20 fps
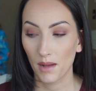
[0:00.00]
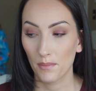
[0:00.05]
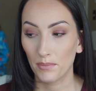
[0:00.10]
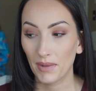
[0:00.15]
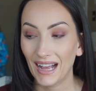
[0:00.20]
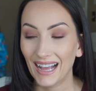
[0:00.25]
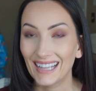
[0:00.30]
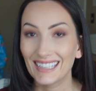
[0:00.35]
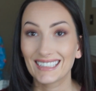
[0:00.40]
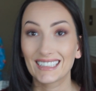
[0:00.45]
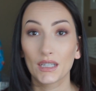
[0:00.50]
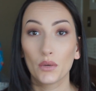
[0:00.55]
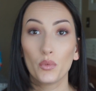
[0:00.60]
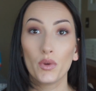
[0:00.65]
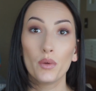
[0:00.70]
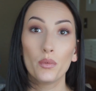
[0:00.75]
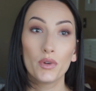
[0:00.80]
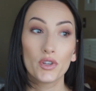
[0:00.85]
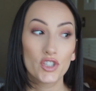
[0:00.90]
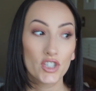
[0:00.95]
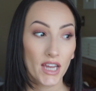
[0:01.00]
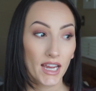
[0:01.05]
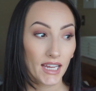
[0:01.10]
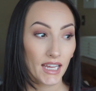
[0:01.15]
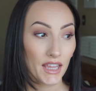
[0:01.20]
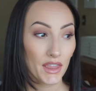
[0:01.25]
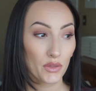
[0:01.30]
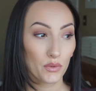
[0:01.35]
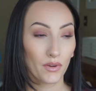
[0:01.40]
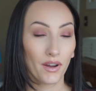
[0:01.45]
But we will check
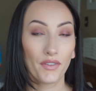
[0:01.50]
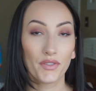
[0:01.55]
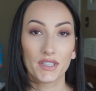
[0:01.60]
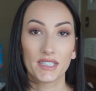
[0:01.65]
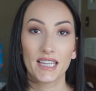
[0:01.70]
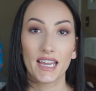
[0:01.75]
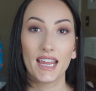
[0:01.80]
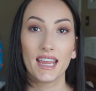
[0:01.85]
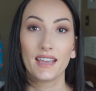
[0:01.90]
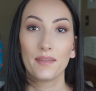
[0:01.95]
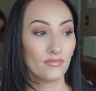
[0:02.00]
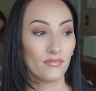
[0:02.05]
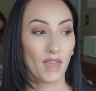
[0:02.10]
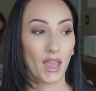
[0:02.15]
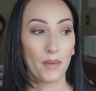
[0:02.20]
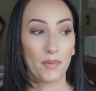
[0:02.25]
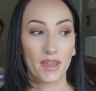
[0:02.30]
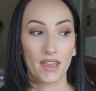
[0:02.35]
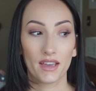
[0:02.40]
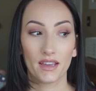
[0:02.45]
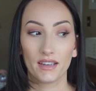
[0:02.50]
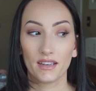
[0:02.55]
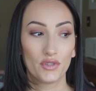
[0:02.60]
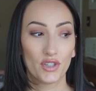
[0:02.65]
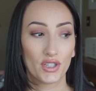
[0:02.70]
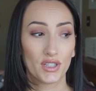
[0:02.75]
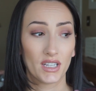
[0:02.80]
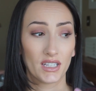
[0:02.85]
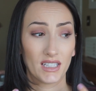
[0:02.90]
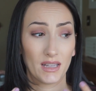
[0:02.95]
in throughout the day. Maybe it
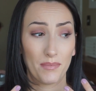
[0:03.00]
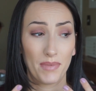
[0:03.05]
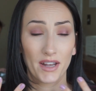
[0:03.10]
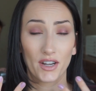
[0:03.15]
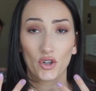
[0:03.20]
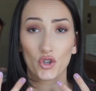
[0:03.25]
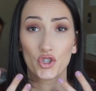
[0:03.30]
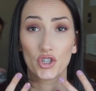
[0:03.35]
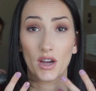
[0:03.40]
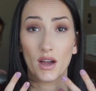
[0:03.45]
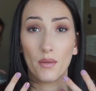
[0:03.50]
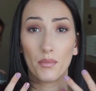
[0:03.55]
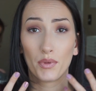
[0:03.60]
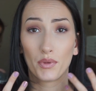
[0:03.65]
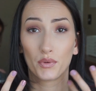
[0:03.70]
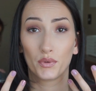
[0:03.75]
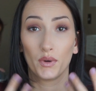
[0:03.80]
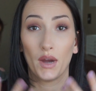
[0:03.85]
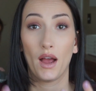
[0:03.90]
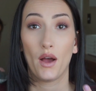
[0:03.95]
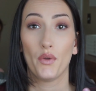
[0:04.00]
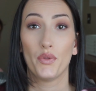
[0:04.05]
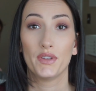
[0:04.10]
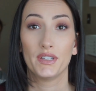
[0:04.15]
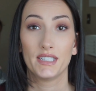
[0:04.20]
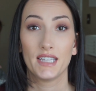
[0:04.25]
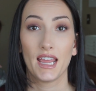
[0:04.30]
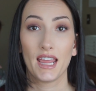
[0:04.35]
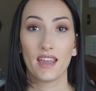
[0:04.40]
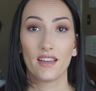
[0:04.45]
just does a better job throughout the
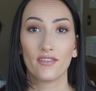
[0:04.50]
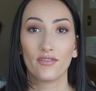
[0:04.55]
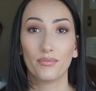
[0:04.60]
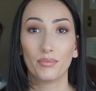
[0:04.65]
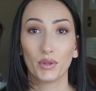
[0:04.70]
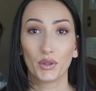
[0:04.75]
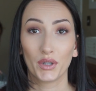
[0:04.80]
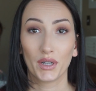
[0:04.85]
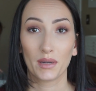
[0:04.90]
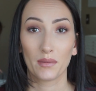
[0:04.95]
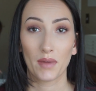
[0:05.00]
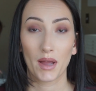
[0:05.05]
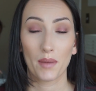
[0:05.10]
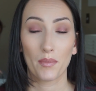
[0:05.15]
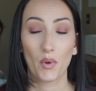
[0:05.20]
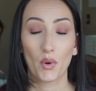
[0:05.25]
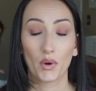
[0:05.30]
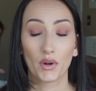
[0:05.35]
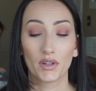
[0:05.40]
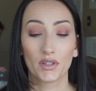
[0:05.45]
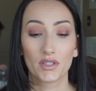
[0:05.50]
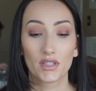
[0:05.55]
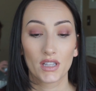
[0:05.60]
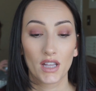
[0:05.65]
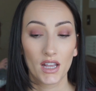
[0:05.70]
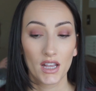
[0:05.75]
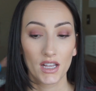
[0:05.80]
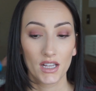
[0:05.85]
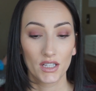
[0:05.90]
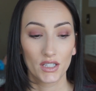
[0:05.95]
day of blurring my pores.
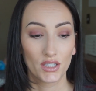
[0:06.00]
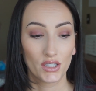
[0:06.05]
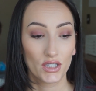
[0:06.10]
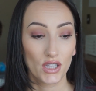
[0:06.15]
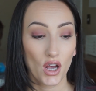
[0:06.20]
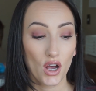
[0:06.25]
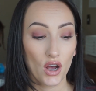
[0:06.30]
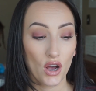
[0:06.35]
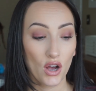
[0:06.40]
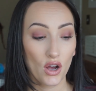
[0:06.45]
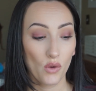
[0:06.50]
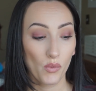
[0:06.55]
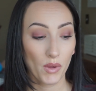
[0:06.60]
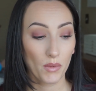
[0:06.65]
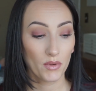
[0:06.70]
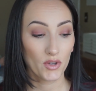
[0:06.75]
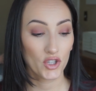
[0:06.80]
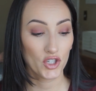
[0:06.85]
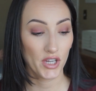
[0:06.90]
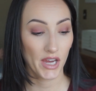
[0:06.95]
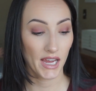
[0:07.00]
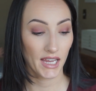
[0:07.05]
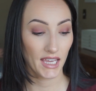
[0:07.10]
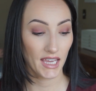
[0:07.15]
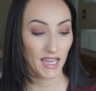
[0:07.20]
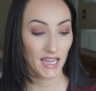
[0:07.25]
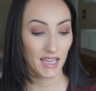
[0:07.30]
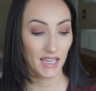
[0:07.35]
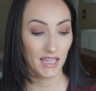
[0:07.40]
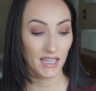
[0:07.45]
So we will check
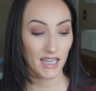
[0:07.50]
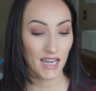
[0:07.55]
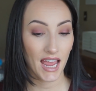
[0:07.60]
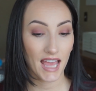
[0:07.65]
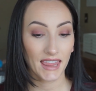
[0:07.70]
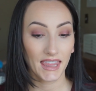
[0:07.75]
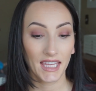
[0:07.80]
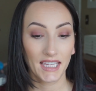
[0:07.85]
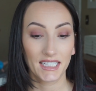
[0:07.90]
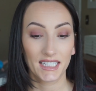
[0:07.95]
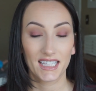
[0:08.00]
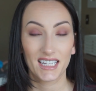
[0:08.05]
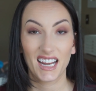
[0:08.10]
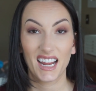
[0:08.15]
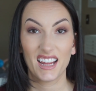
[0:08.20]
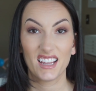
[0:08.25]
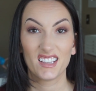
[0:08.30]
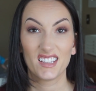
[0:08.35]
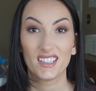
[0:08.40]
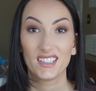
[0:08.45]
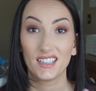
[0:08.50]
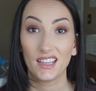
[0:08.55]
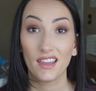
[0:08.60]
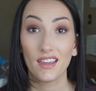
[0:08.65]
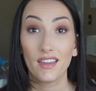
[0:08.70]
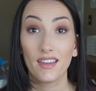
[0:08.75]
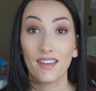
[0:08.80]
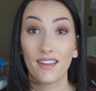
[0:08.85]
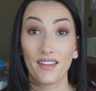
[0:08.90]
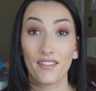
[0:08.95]
in at the end of the night and
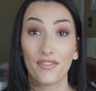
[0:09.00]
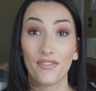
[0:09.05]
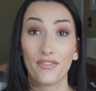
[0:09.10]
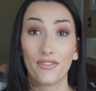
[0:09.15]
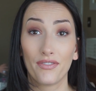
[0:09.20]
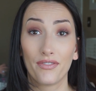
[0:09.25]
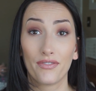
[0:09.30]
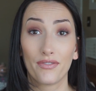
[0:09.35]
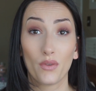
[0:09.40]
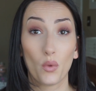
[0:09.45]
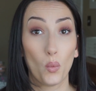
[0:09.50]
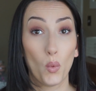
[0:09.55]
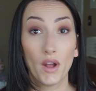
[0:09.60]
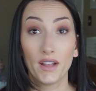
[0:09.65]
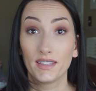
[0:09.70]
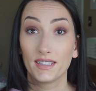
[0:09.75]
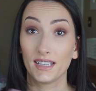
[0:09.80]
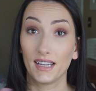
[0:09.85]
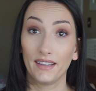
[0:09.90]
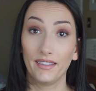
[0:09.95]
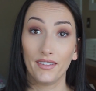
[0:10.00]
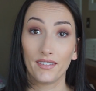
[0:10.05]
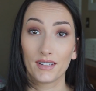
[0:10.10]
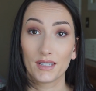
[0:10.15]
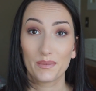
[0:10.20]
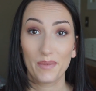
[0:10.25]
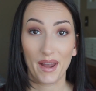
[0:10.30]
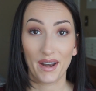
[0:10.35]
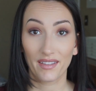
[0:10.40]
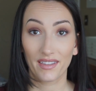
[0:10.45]
see if one side
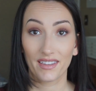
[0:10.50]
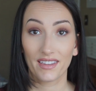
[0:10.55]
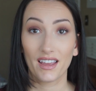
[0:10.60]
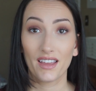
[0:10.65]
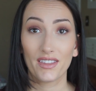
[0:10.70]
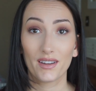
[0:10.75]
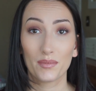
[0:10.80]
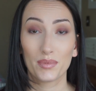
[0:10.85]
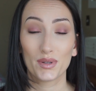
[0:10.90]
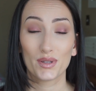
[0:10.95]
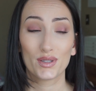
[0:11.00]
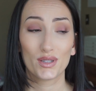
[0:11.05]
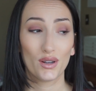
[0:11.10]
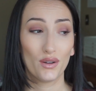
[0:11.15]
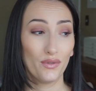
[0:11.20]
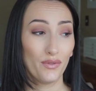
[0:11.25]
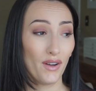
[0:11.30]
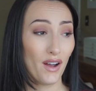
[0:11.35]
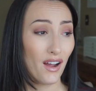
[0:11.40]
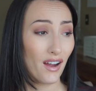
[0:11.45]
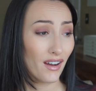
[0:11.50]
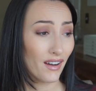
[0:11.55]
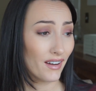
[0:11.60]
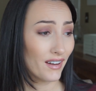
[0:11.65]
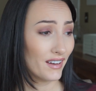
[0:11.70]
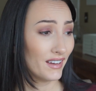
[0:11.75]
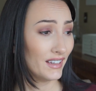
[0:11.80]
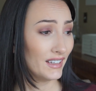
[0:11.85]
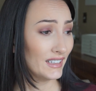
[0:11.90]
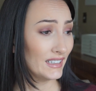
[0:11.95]
looks better than the other. But so
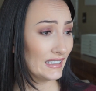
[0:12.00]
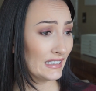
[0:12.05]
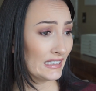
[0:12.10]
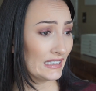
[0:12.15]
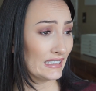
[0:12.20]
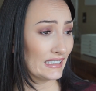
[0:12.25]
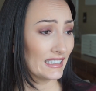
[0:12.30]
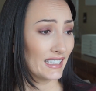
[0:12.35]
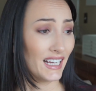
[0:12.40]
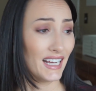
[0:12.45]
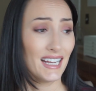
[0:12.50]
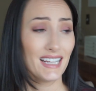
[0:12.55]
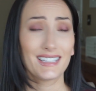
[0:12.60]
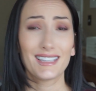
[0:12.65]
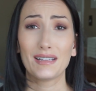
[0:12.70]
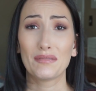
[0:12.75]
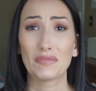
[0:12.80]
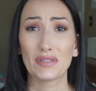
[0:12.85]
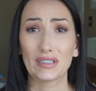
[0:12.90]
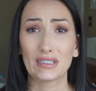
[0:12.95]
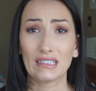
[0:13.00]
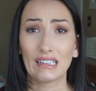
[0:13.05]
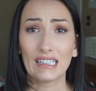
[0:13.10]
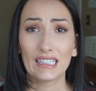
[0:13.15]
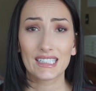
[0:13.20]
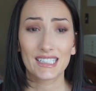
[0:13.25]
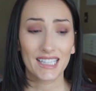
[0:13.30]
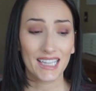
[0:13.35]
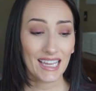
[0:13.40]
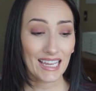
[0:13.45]
far, guys, I'm just
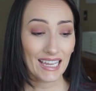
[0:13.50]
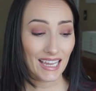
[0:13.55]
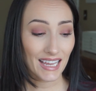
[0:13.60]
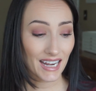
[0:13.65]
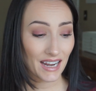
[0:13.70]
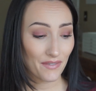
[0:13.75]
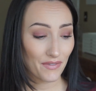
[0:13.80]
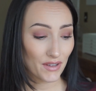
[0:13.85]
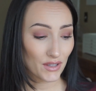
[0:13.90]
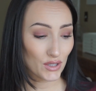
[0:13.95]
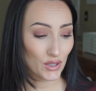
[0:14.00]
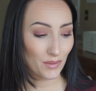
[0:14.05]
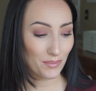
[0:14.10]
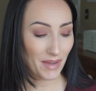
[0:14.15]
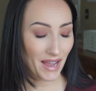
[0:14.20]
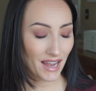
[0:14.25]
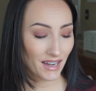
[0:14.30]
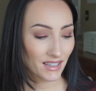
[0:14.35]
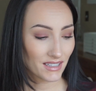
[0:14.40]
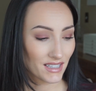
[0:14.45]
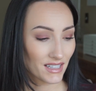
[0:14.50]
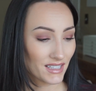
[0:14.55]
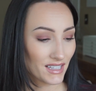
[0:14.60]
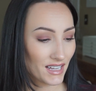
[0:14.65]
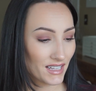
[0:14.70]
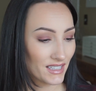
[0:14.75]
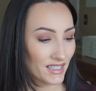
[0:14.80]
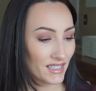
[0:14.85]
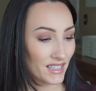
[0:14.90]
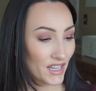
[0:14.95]
not seeing it. I feel so bad because this
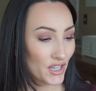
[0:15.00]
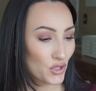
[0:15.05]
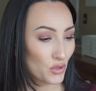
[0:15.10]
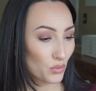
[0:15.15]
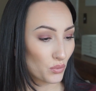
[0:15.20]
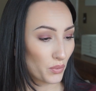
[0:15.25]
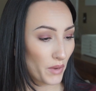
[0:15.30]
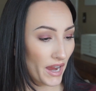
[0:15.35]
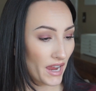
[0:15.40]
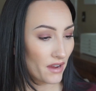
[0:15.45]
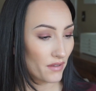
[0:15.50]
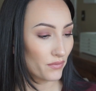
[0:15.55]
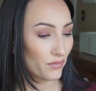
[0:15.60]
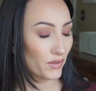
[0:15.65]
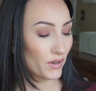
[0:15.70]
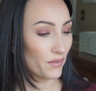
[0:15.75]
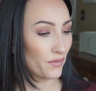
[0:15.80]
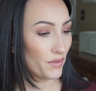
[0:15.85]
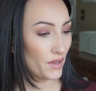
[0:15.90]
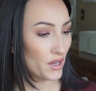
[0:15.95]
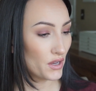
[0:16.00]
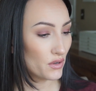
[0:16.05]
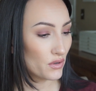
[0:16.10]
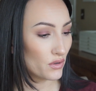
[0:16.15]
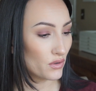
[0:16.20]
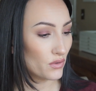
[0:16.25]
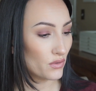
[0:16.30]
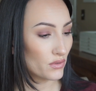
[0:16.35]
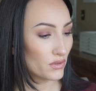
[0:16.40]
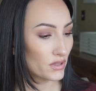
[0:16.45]
has such rave
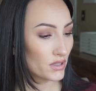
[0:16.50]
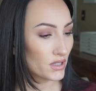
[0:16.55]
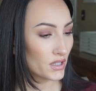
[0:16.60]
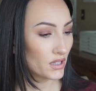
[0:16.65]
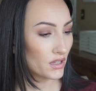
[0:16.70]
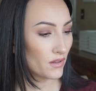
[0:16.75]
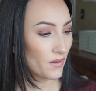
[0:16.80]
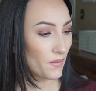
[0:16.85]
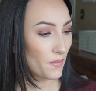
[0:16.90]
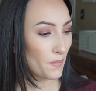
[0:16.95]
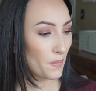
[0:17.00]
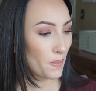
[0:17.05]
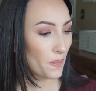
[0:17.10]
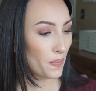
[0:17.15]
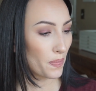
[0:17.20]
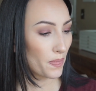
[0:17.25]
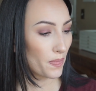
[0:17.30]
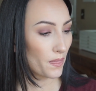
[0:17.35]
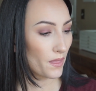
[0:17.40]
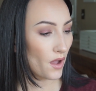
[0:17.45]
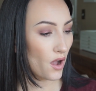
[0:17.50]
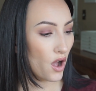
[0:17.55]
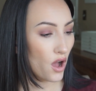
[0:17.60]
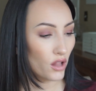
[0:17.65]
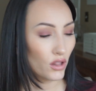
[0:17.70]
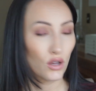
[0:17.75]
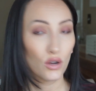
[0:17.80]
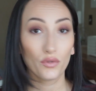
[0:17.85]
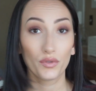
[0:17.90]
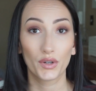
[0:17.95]
reviews
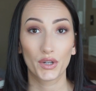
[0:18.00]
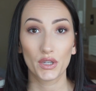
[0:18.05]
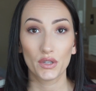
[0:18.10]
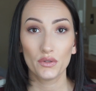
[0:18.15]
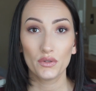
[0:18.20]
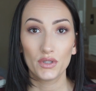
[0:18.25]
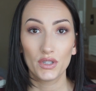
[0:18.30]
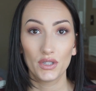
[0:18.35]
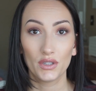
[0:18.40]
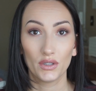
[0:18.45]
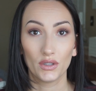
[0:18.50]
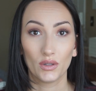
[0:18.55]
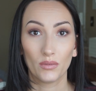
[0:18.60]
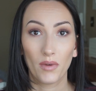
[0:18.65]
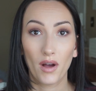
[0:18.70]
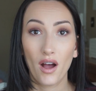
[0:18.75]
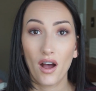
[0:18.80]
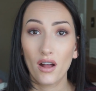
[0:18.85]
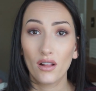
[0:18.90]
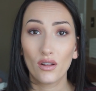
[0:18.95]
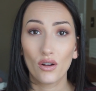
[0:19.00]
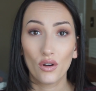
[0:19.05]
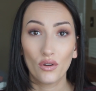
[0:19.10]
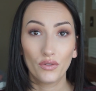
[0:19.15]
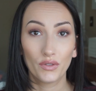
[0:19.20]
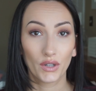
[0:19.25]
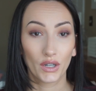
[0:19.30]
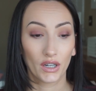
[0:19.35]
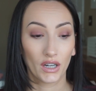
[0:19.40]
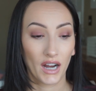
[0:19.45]
all over YouTube, all
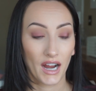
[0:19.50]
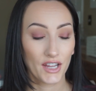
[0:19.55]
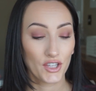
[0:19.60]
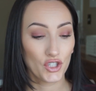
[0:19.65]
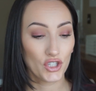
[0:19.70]
over.